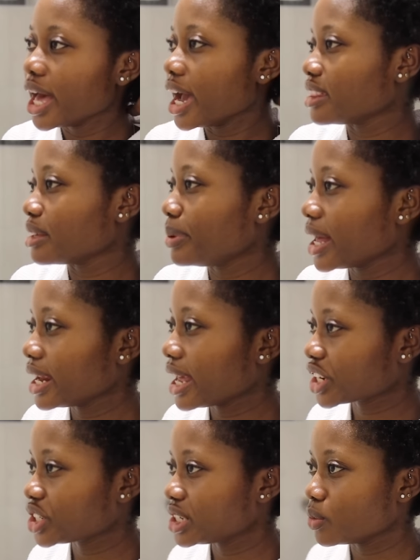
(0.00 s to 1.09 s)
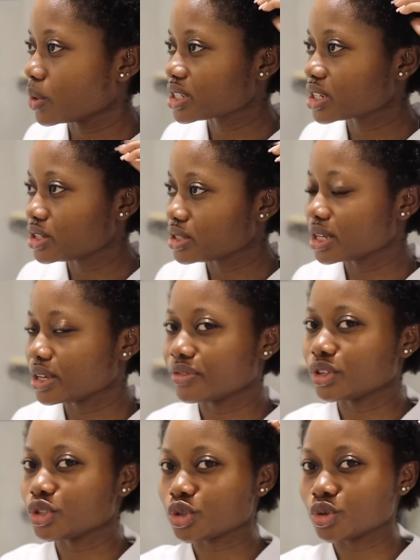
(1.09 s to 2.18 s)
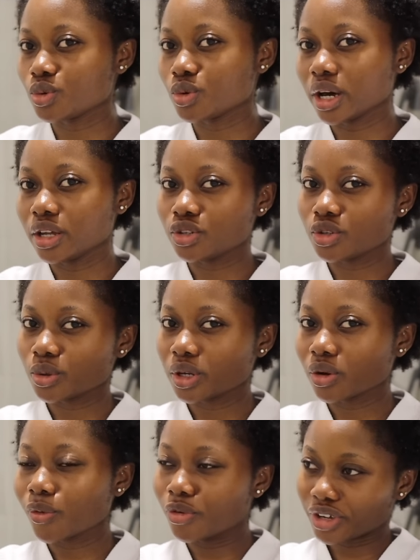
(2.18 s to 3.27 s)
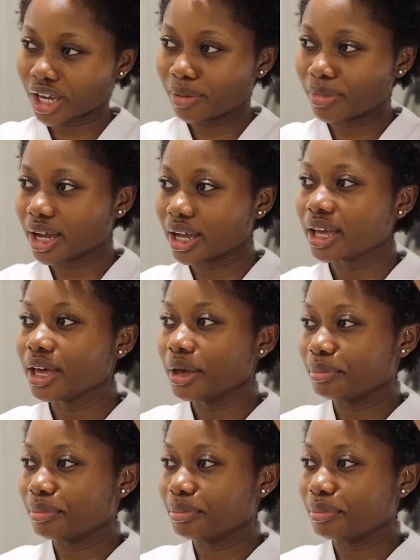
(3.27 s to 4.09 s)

and the plan actually wasn't even to undo it off camera,